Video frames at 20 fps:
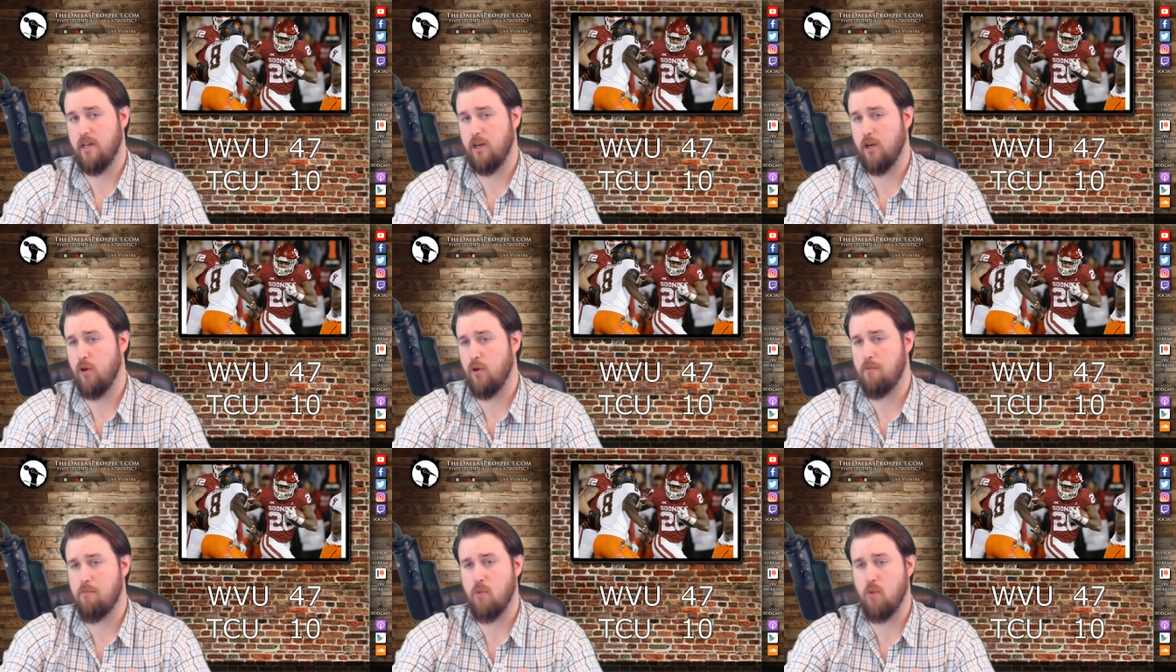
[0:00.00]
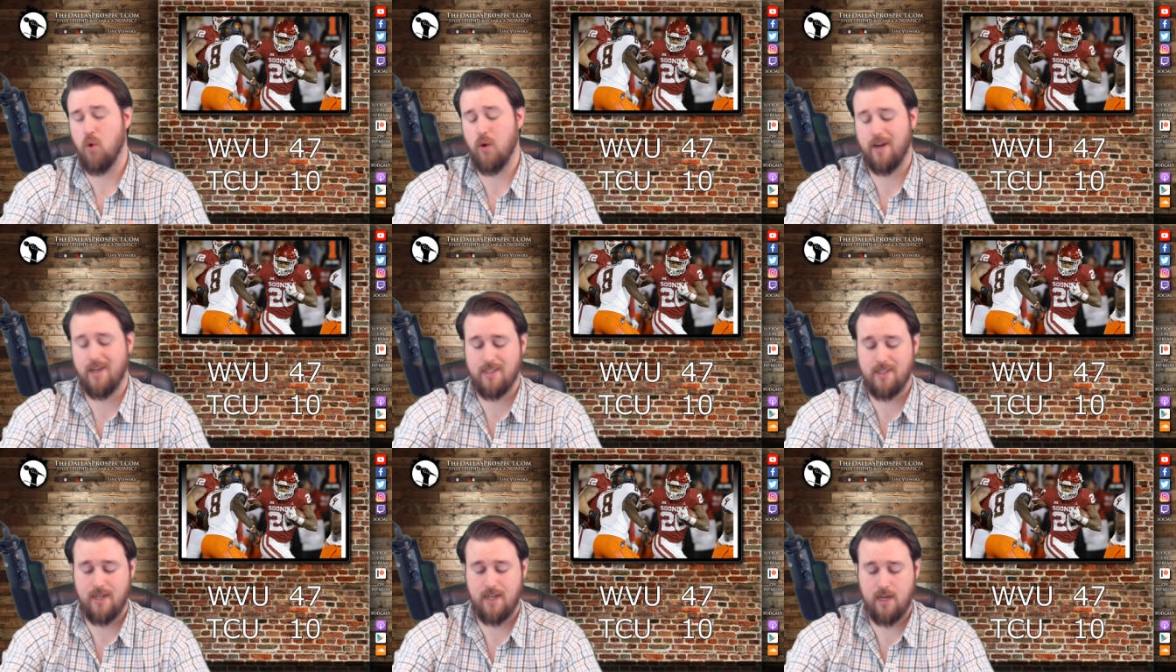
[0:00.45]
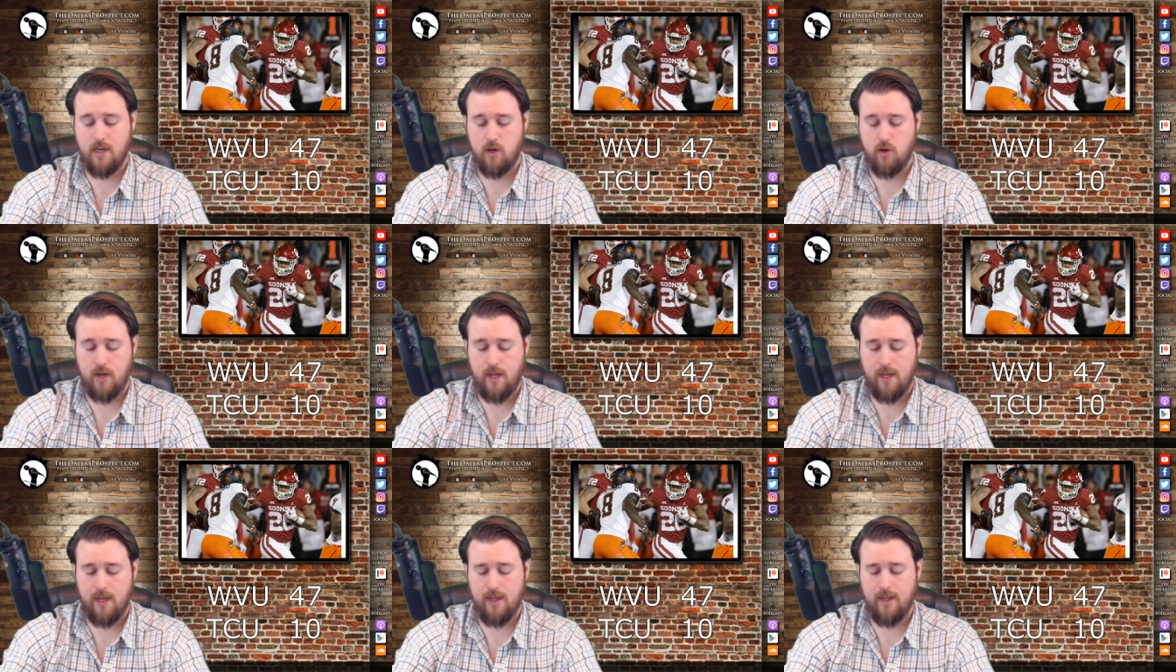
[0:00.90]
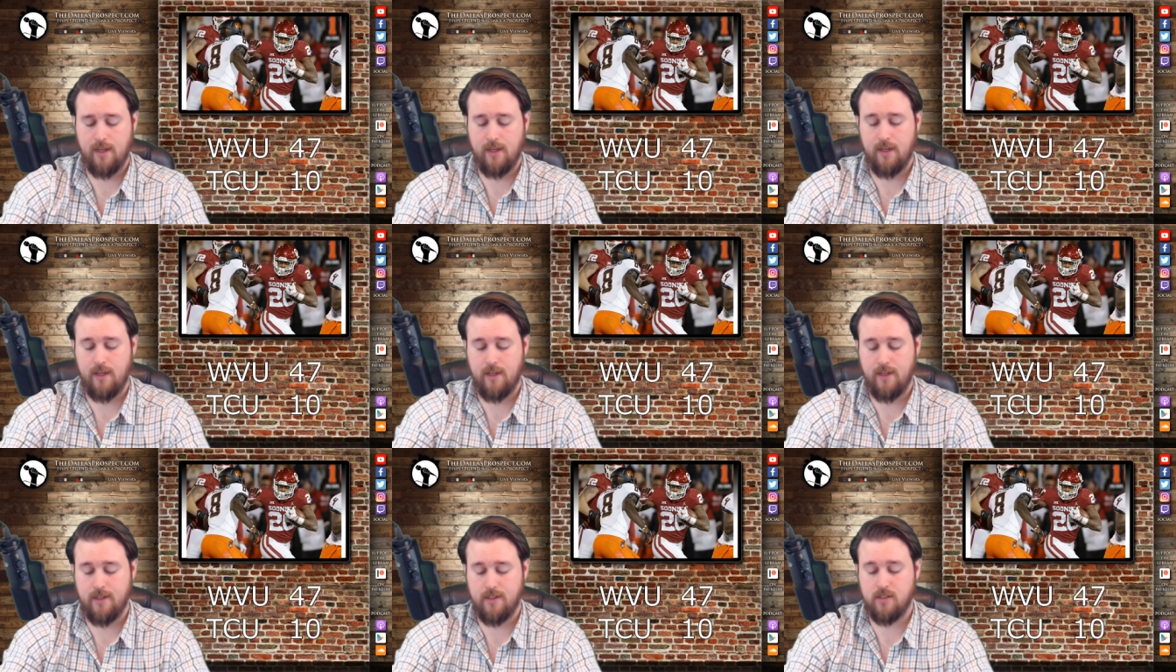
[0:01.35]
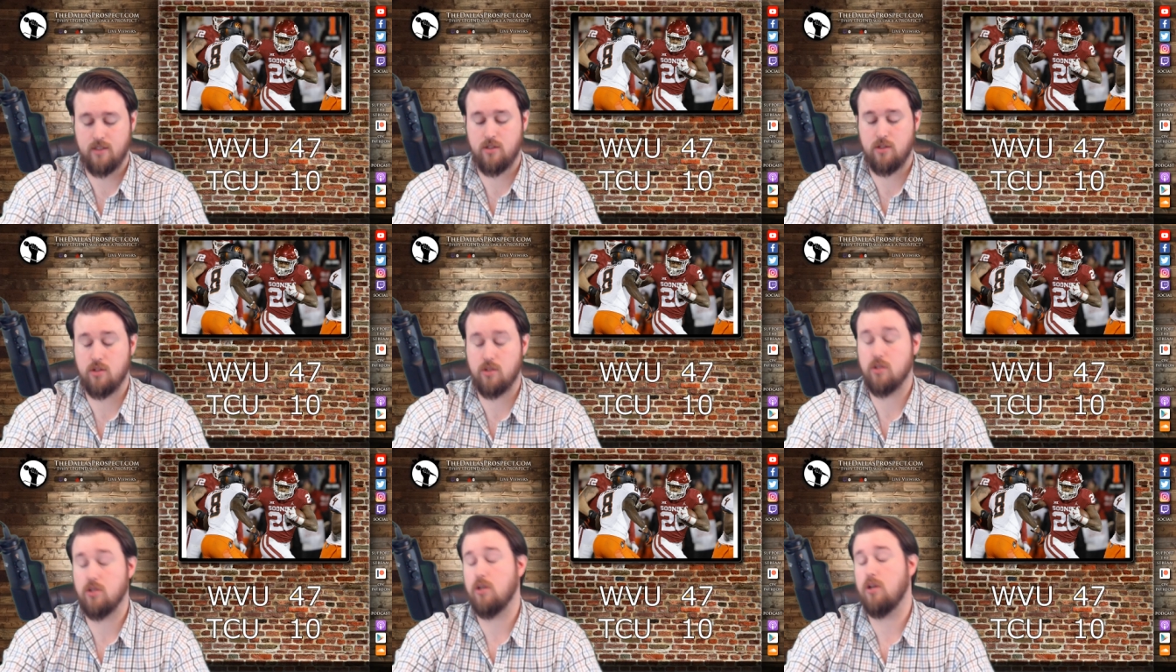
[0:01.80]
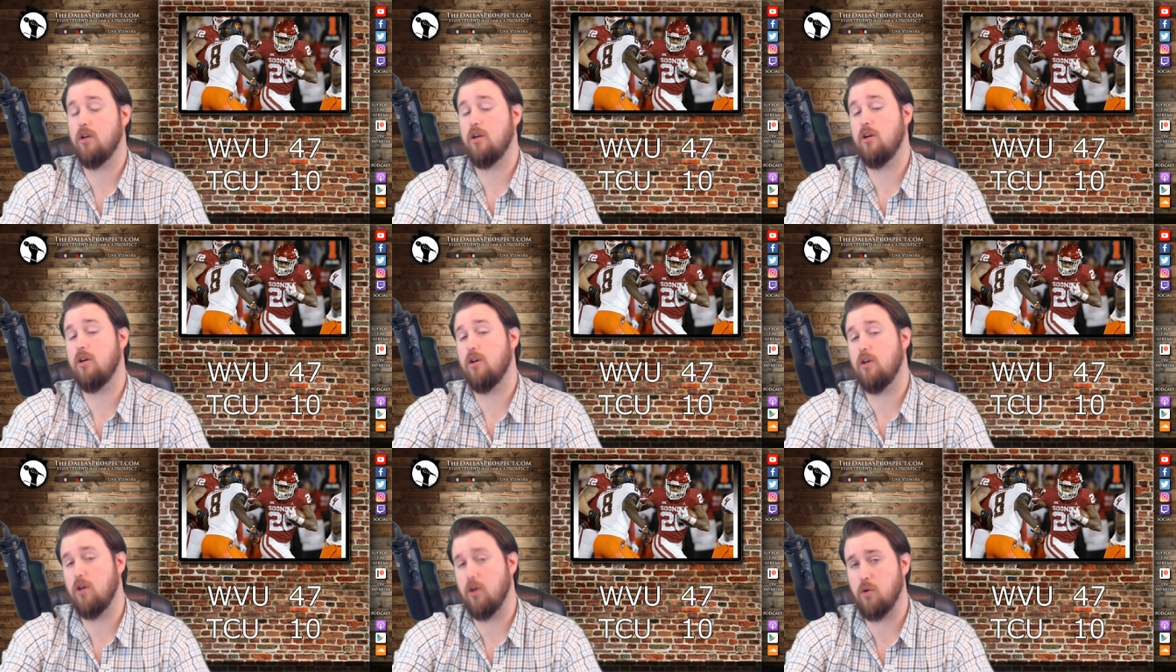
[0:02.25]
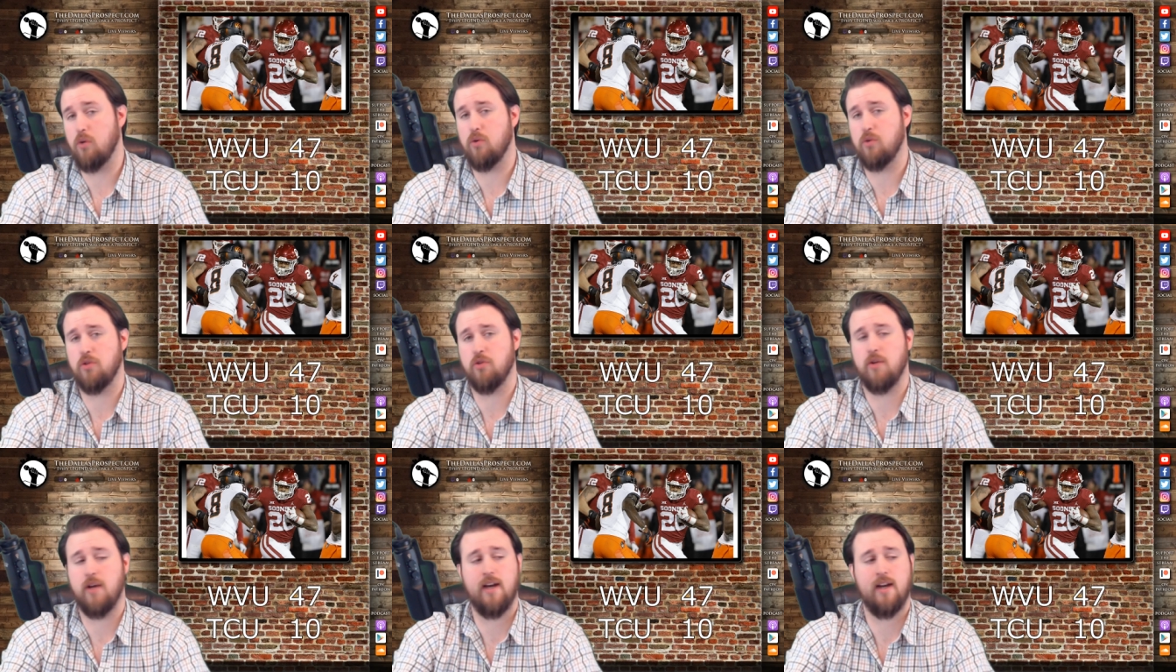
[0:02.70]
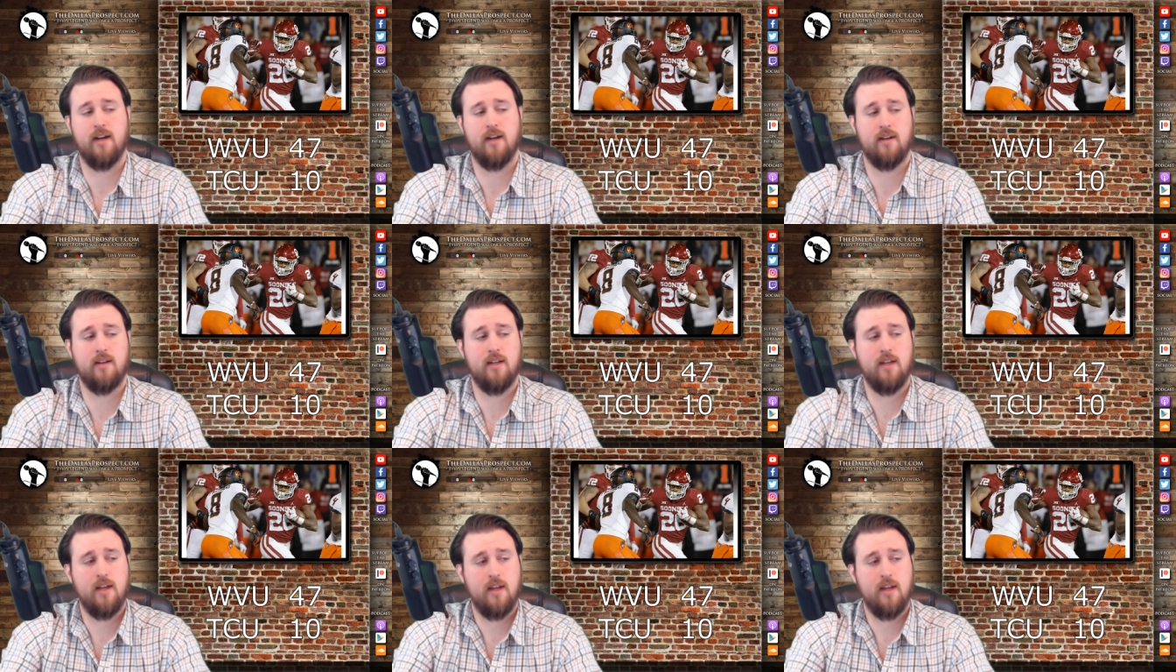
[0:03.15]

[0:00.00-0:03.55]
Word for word: go to Morgantown, and get skull dragged,